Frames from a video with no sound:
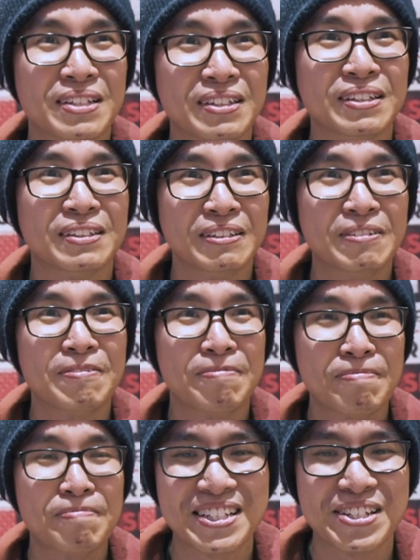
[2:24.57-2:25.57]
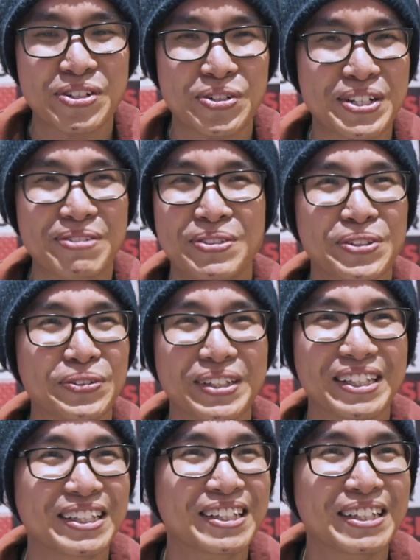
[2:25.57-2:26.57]
Yeah, It's a dream to
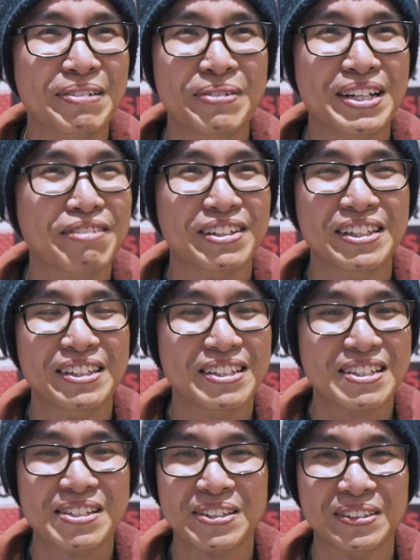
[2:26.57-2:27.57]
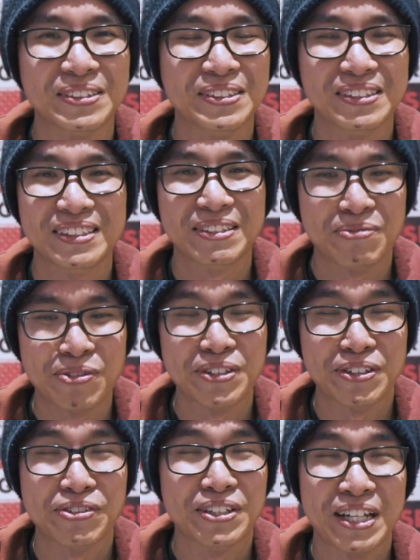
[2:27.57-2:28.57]
win a main event, so I'm
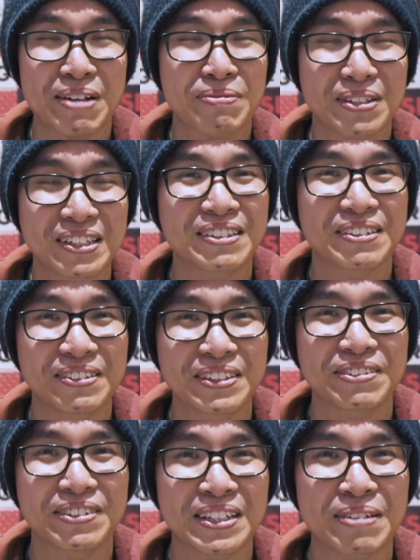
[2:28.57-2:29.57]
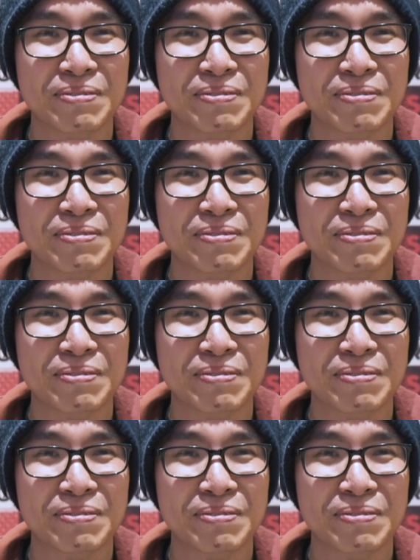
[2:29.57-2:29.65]
really, really happy, really, really